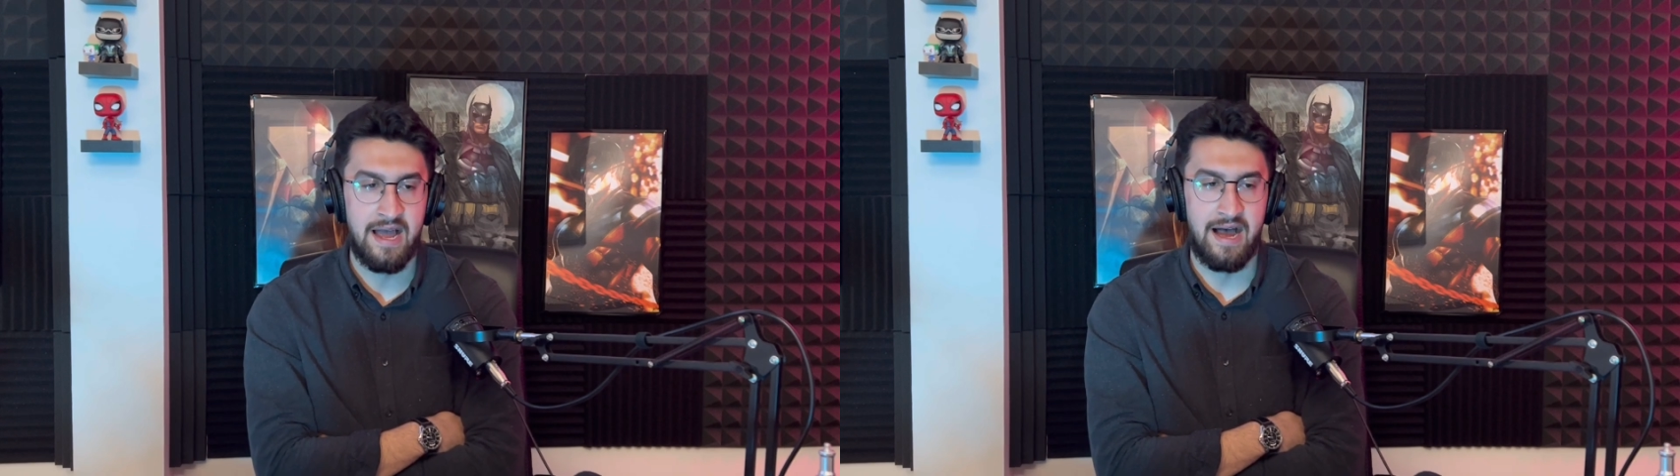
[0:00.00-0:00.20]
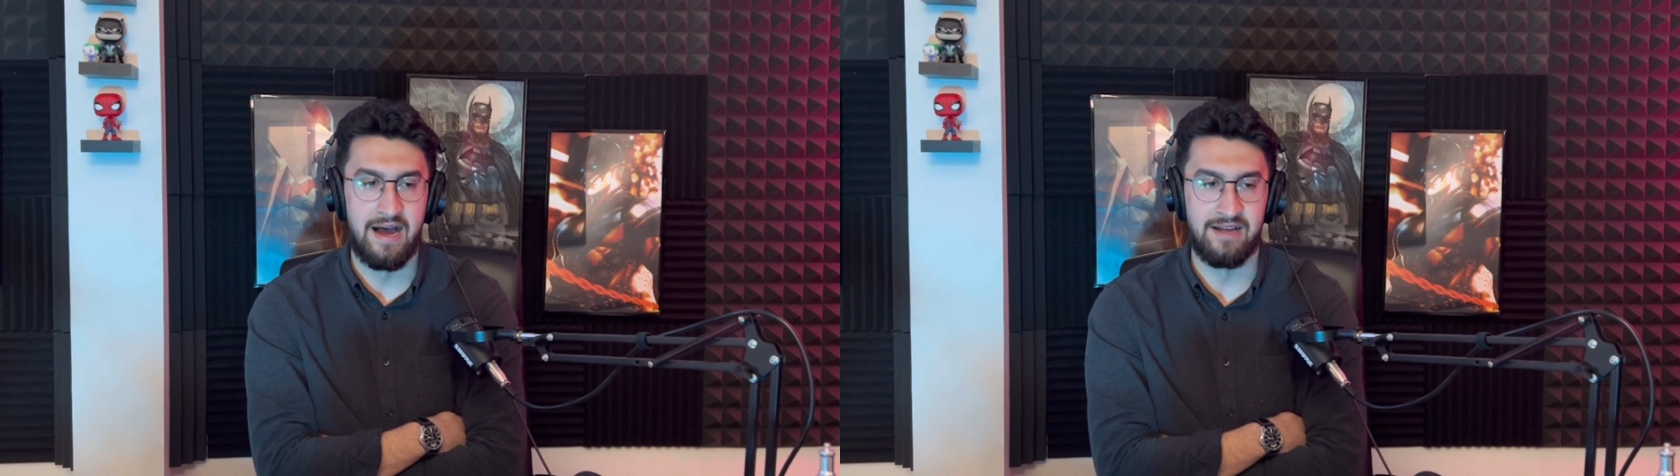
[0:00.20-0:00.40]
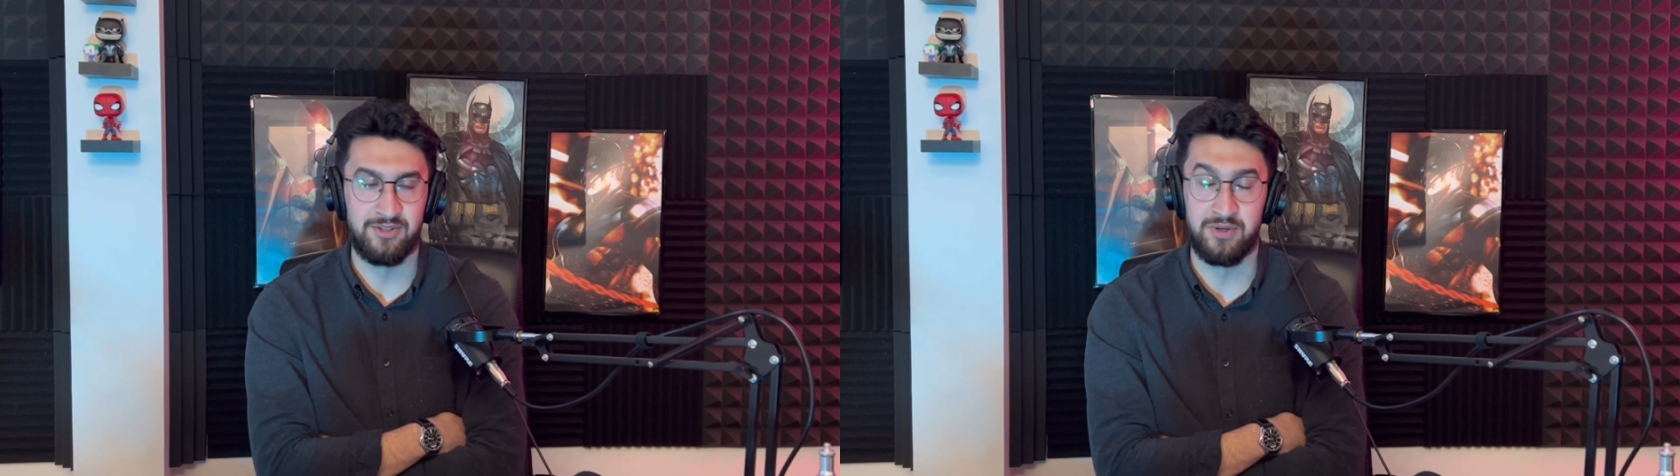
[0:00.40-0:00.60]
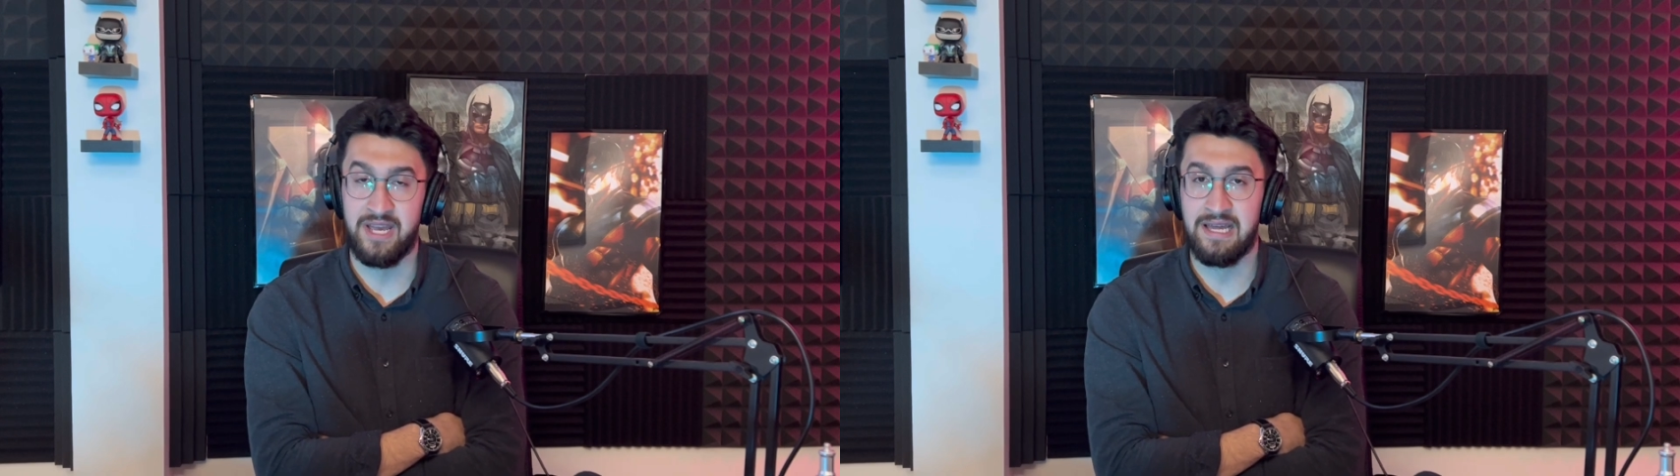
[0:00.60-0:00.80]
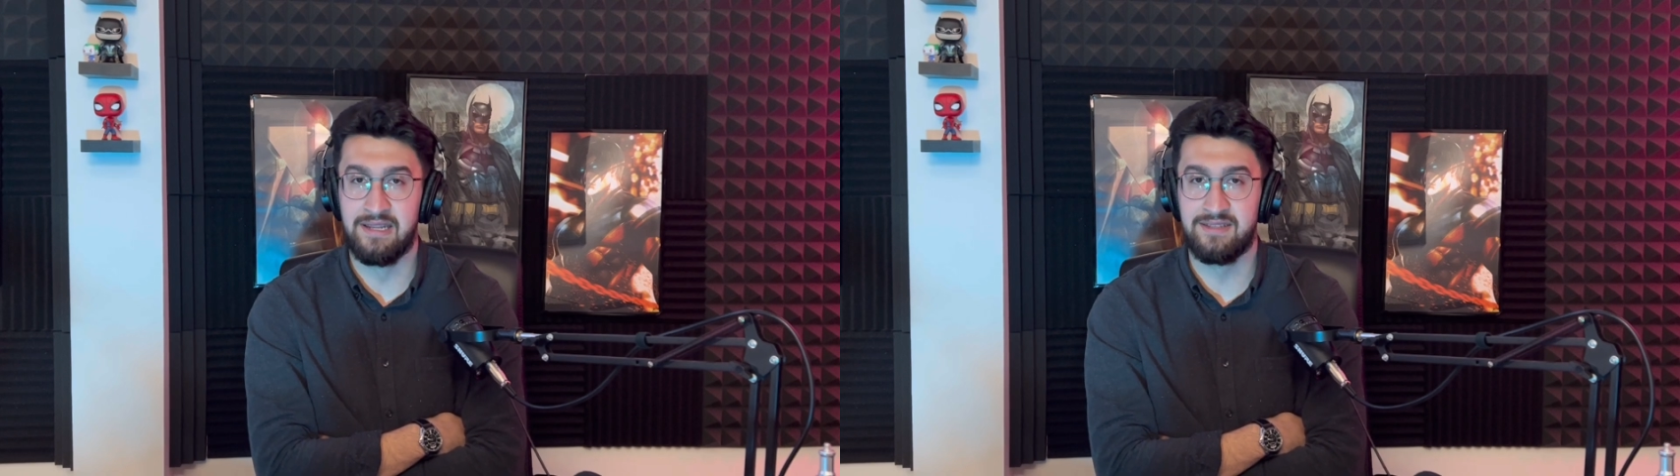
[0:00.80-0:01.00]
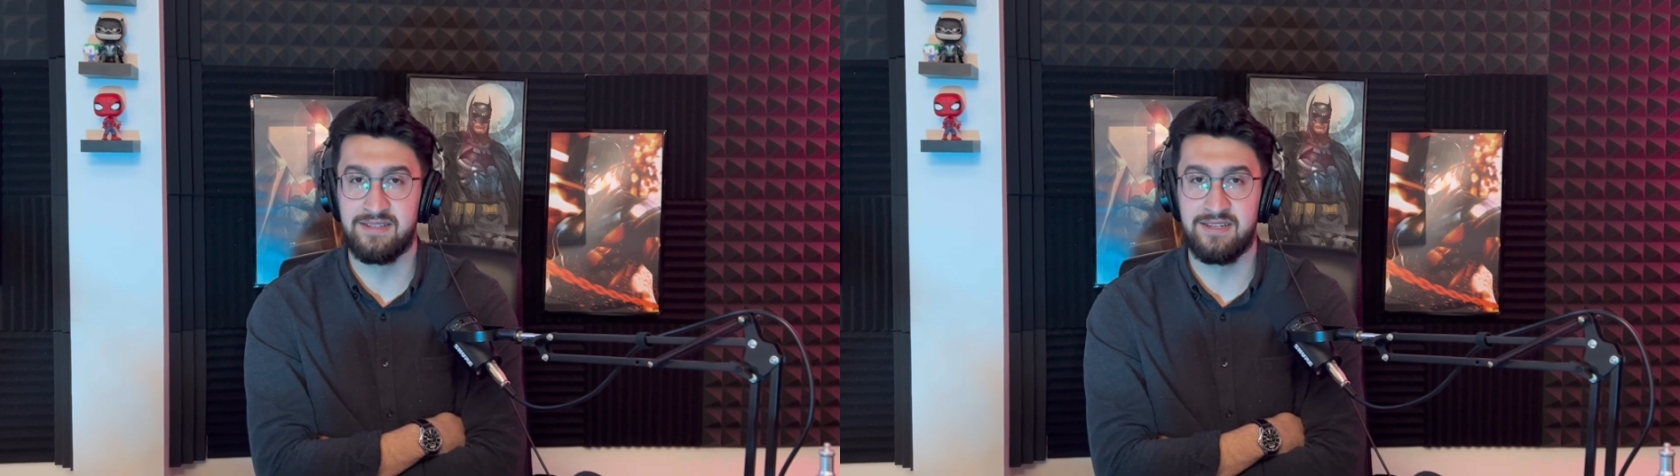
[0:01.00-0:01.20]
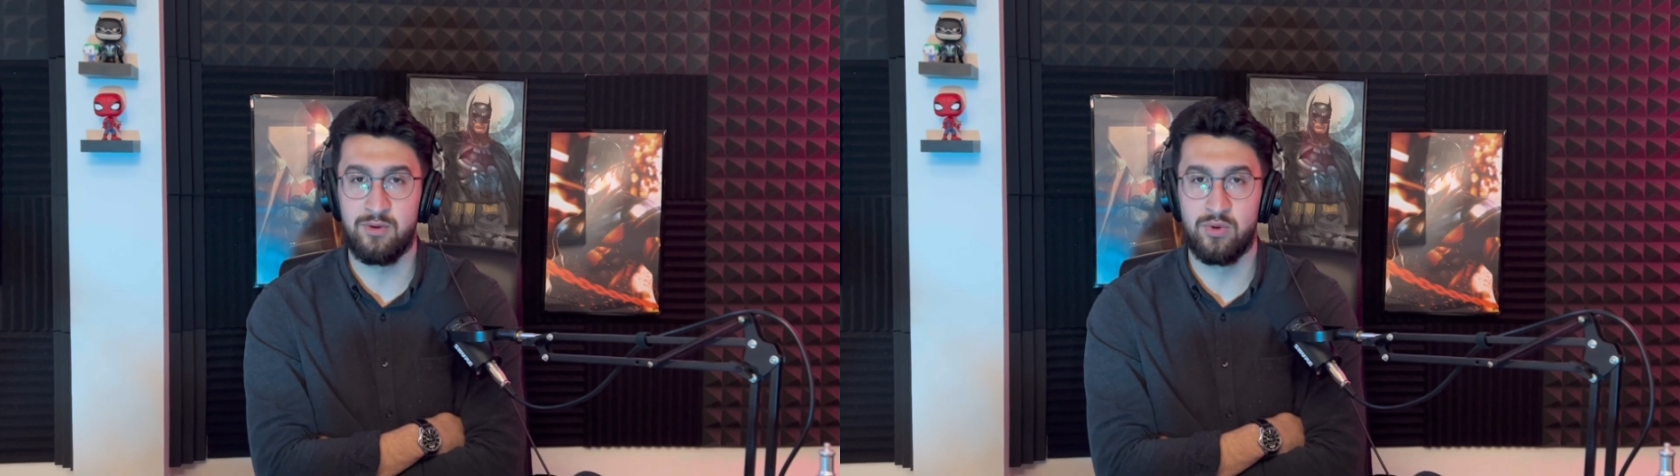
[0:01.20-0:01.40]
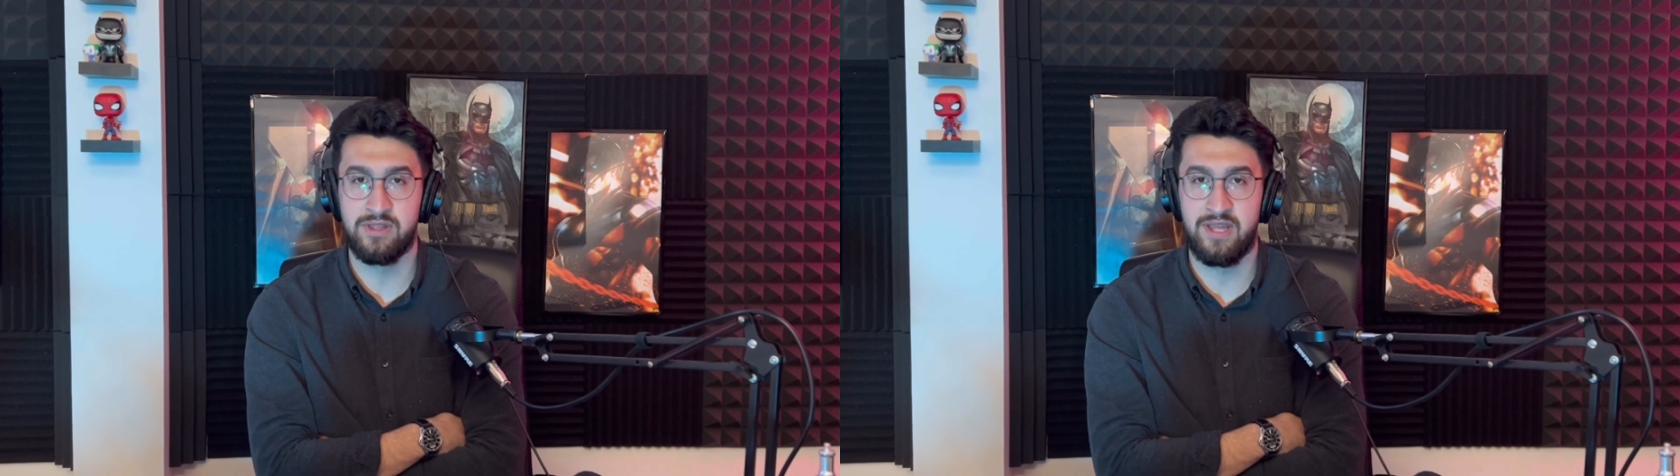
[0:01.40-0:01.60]
Let's see
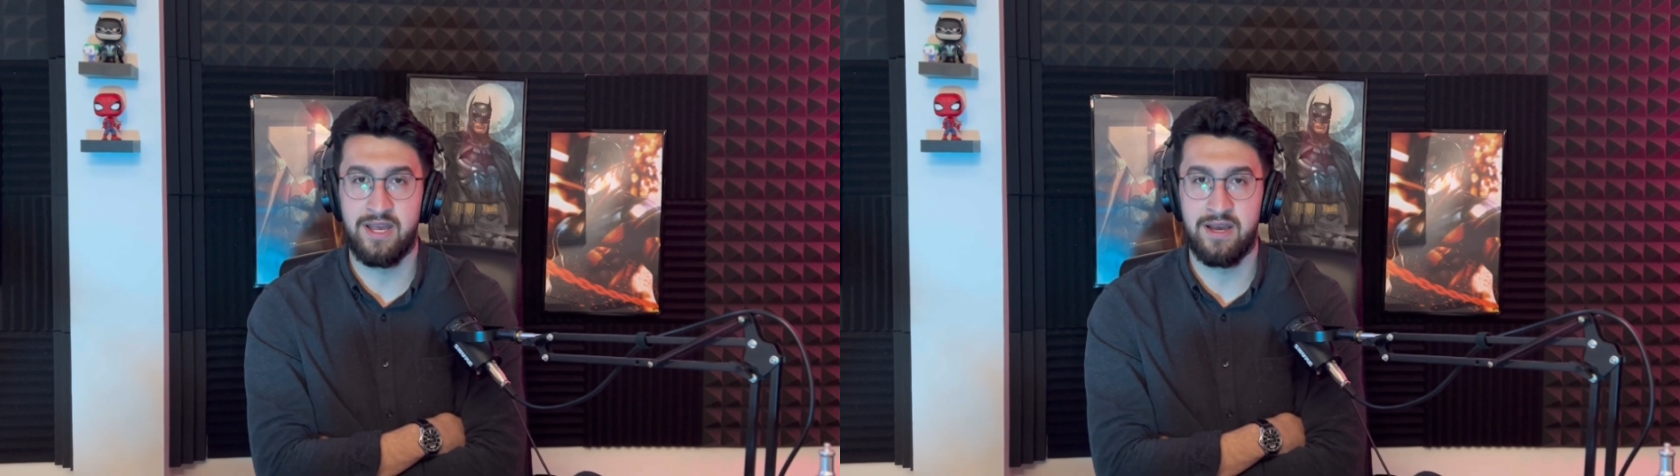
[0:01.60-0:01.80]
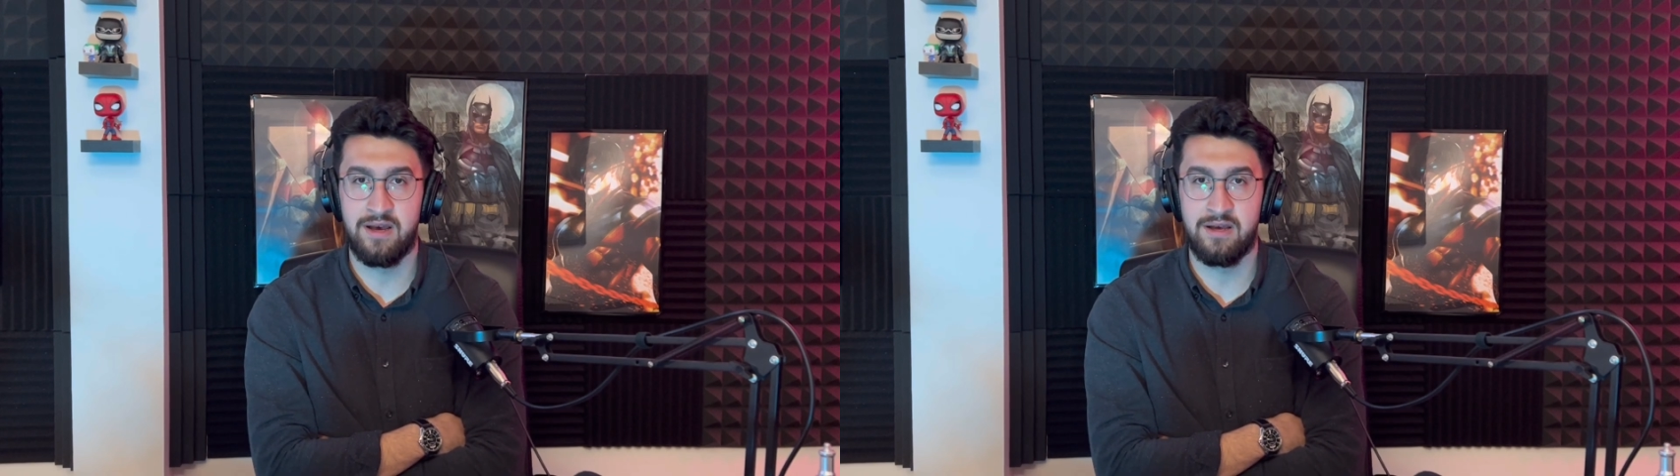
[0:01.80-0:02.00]
what they